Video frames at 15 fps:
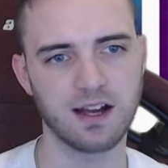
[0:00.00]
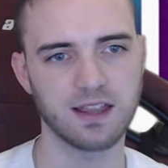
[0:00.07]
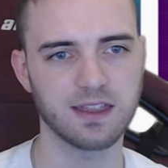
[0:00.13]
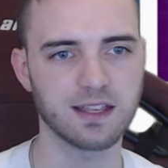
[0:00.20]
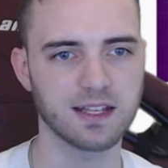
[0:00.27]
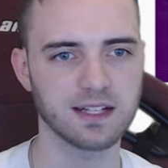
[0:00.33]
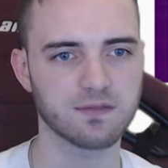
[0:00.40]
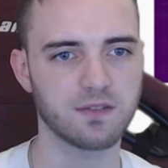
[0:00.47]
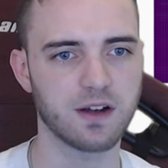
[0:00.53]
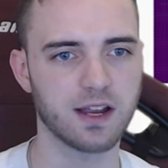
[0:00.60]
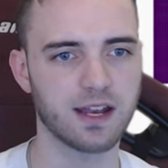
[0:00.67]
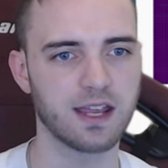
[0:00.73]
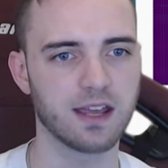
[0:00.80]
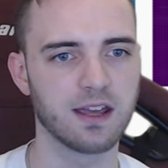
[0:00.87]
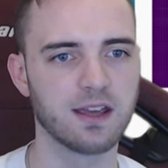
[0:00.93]
I think it's
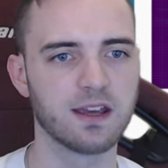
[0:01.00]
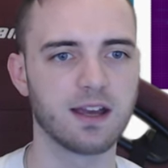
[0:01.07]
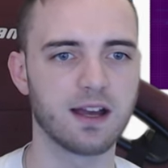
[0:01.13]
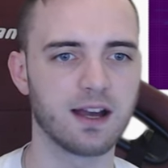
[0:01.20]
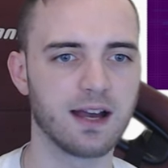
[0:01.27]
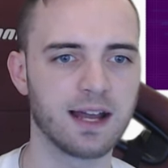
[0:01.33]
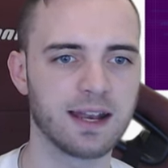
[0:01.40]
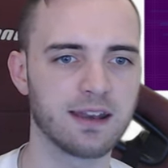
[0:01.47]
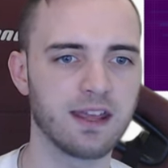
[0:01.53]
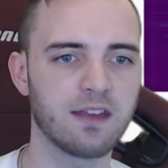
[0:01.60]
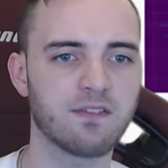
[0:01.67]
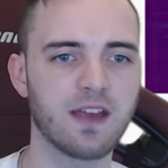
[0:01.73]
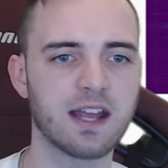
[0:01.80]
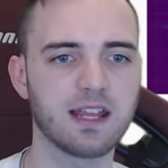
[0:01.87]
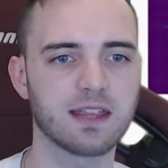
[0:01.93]
fine here. and
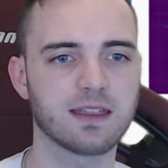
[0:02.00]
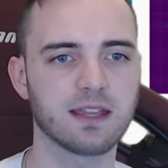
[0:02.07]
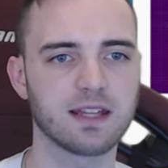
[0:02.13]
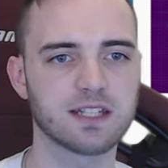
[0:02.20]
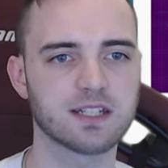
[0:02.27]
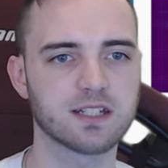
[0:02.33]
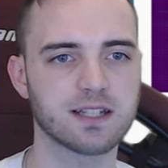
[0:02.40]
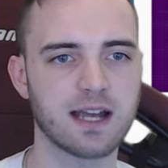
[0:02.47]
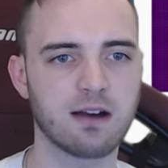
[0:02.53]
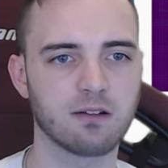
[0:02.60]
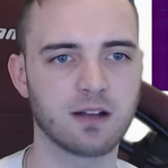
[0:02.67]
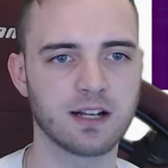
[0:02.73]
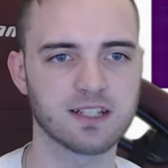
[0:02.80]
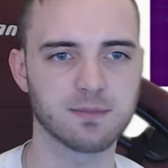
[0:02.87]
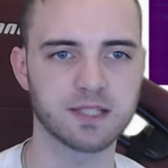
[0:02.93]
if anything, this just
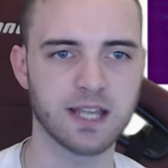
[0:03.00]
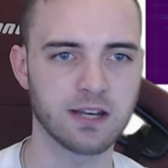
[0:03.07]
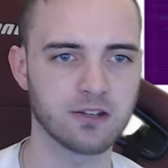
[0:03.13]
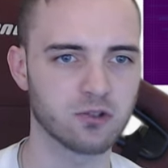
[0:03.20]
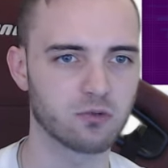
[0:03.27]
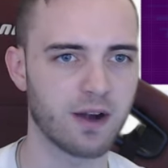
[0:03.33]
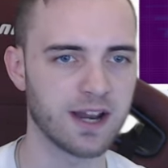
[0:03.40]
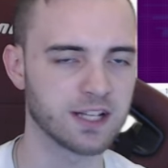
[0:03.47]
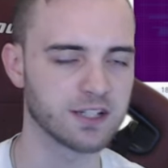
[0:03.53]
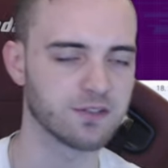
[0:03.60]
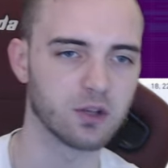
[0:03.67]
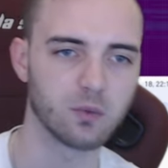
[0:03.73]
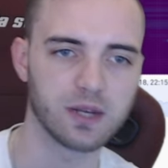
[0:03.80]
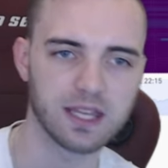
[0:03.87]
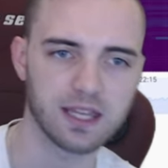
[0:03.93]
outlines a potential range
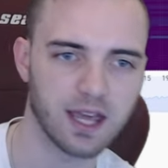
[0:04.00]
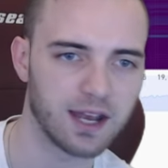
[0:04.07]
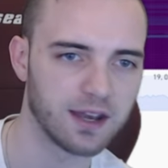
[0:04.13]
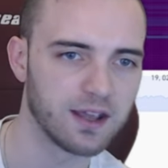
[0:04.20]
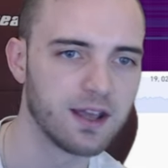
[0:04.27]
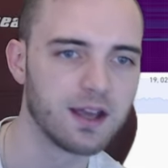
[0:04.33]
for the weekend.